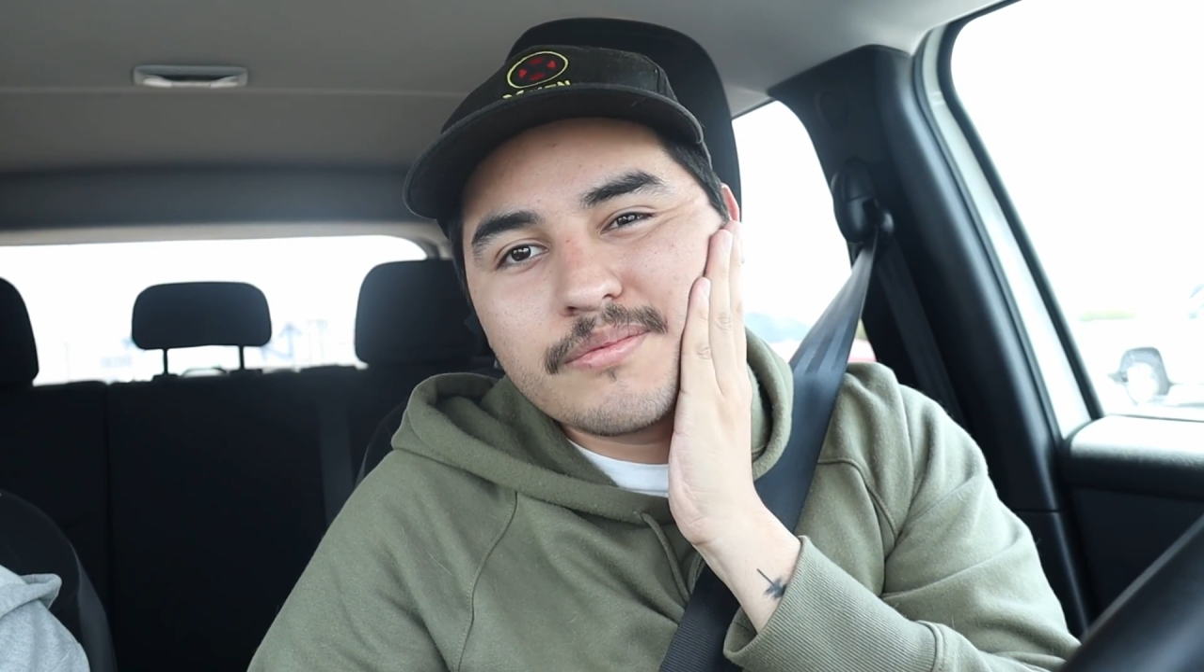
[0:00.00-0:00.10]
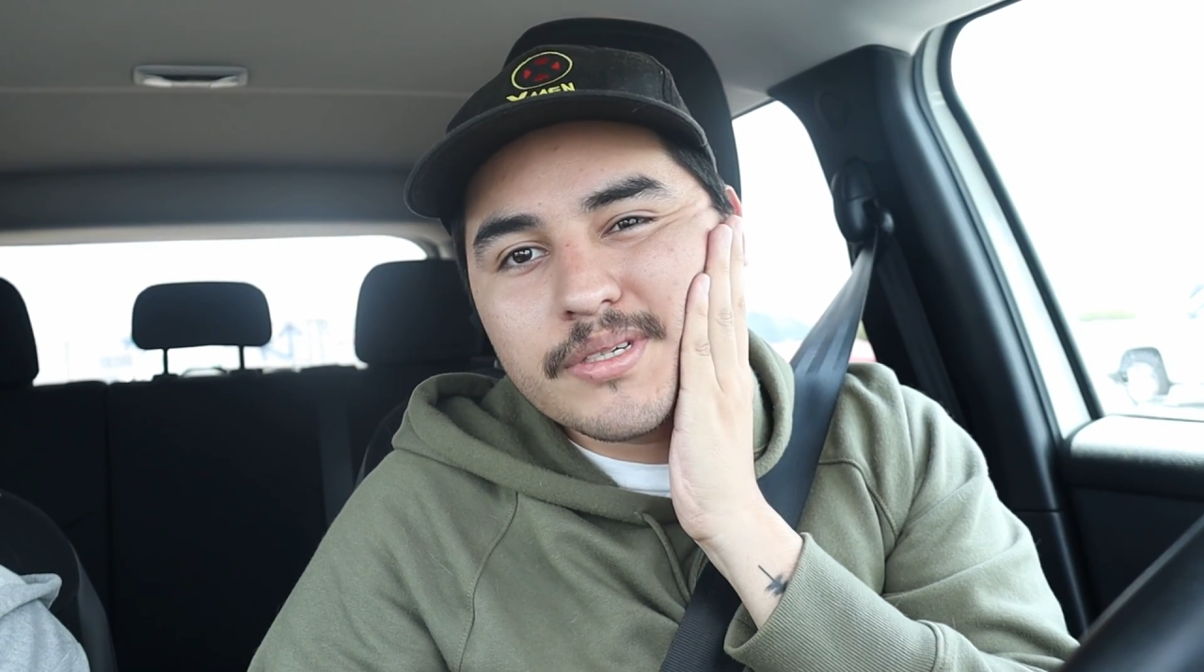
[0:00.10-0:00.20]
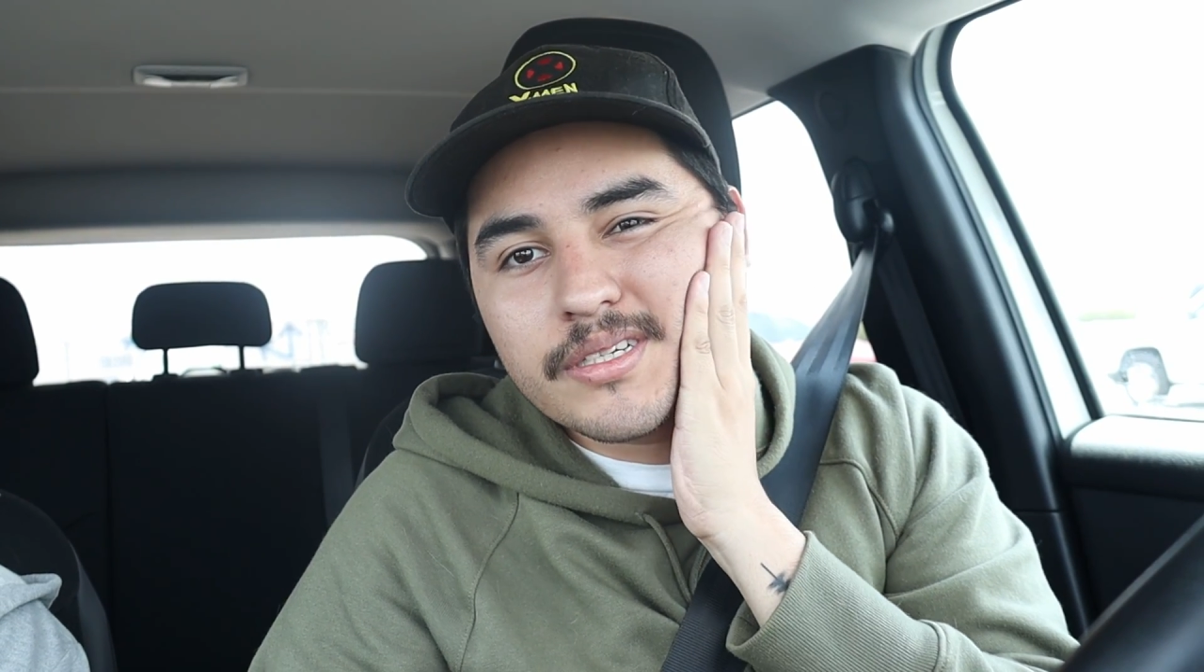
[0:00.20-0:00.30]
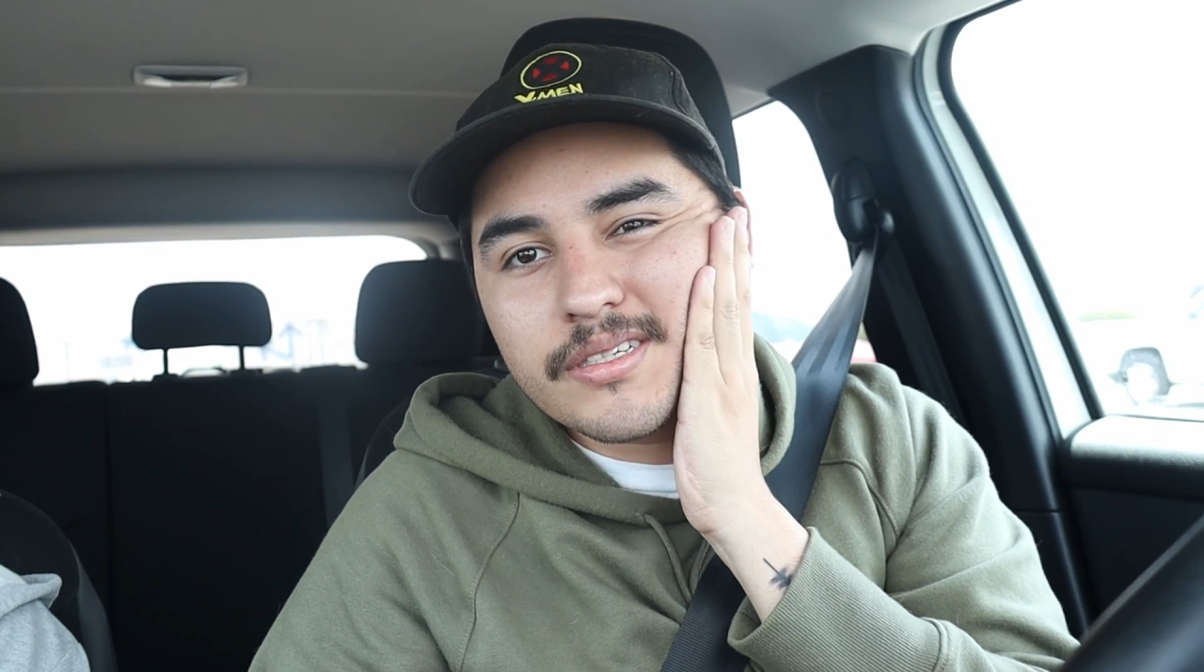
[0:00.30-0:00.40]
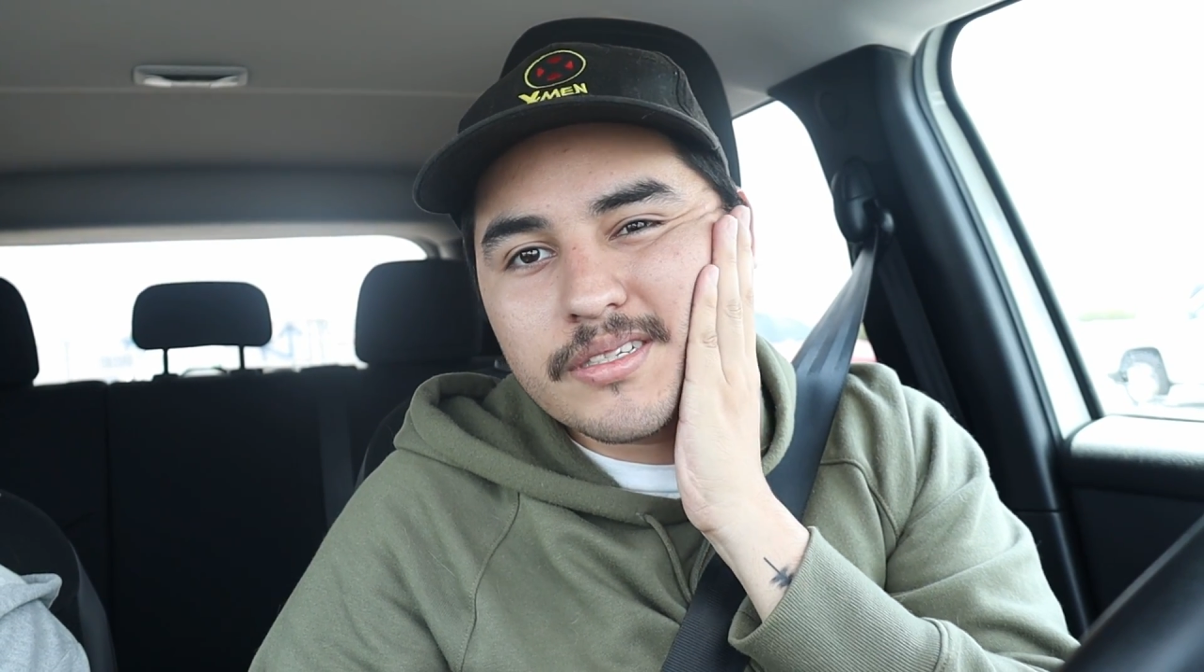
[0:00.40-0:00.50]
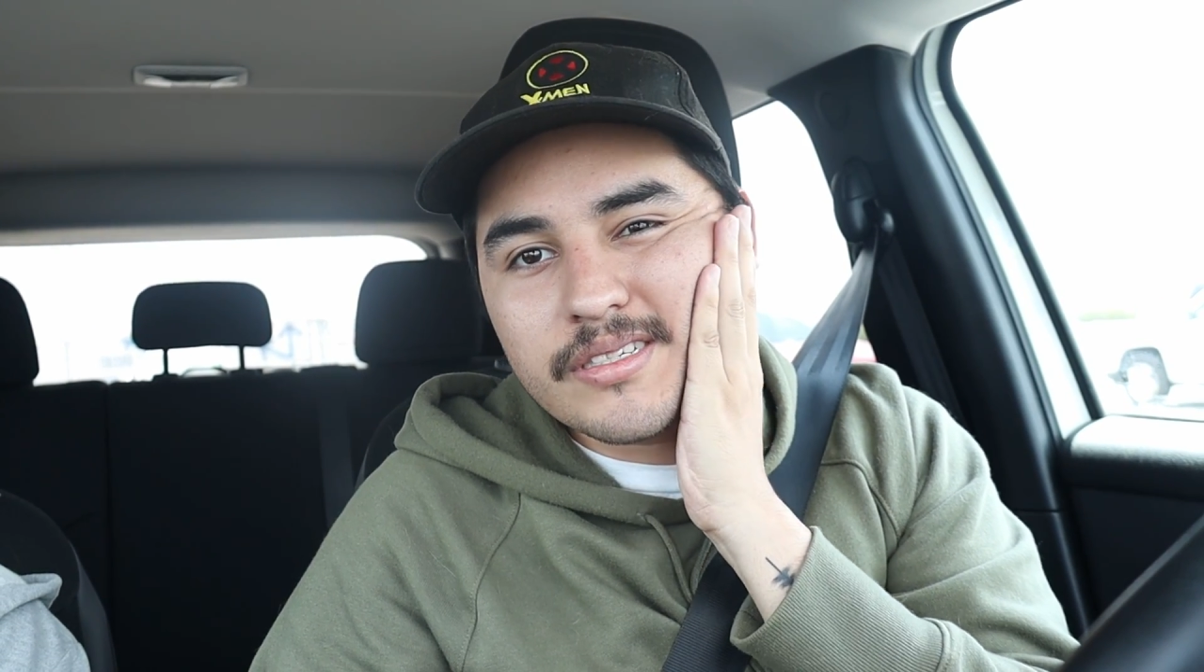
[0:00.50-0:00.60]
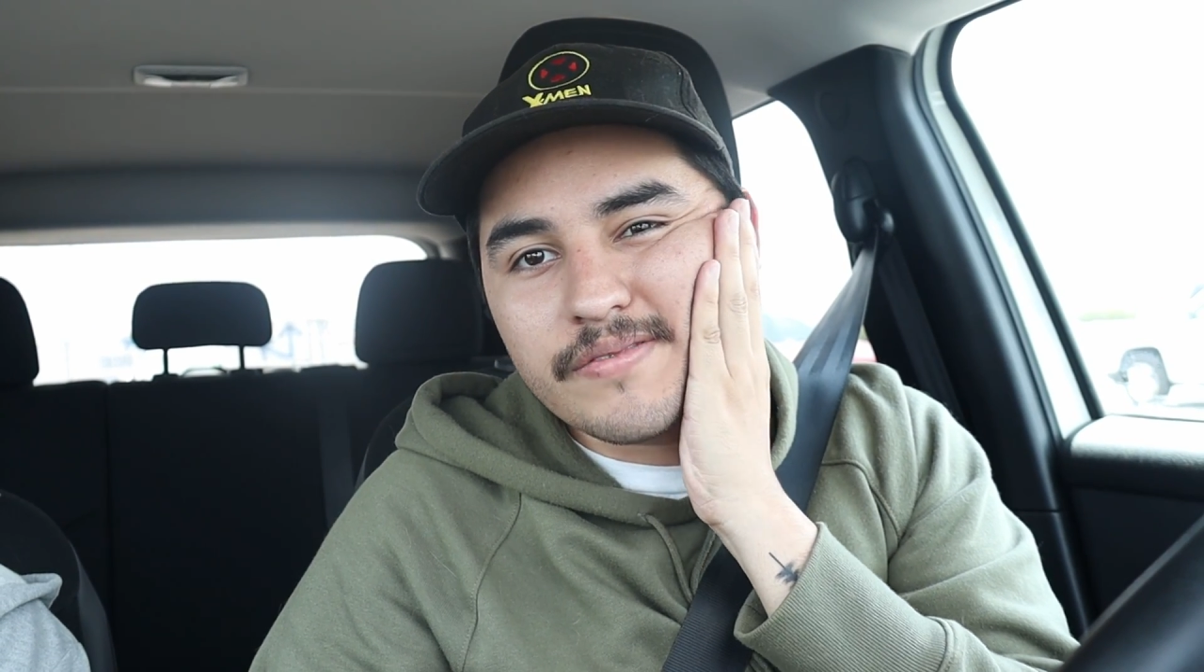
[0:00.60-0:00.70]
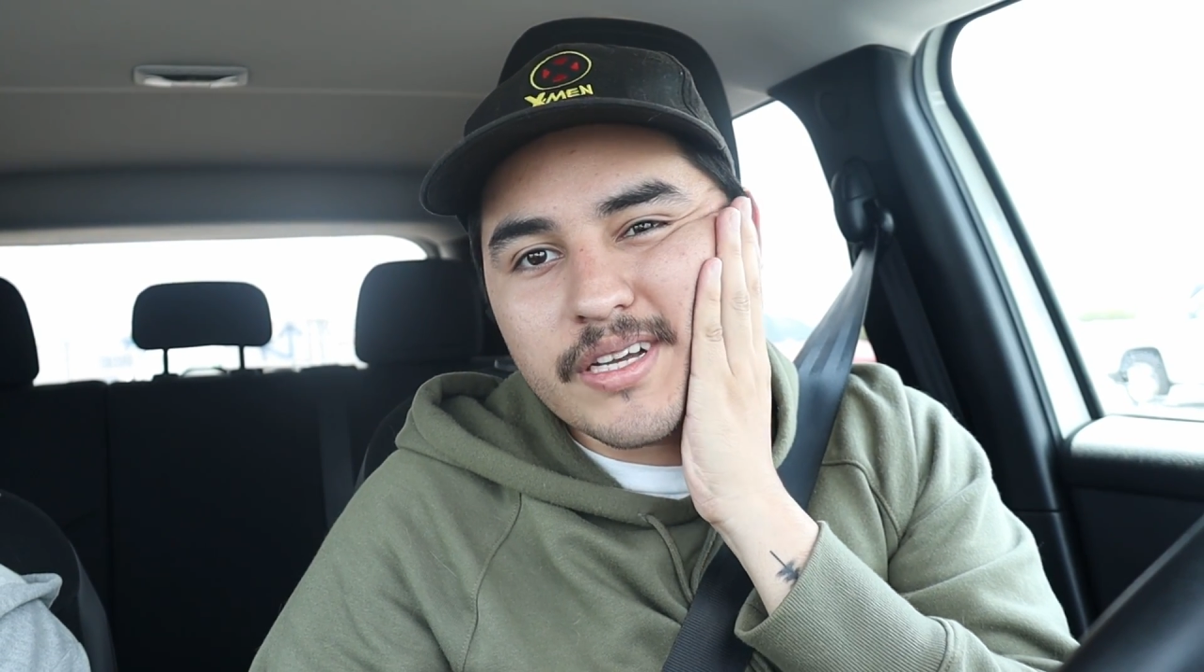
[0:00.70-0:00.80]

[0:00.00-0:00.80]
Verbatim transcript: But if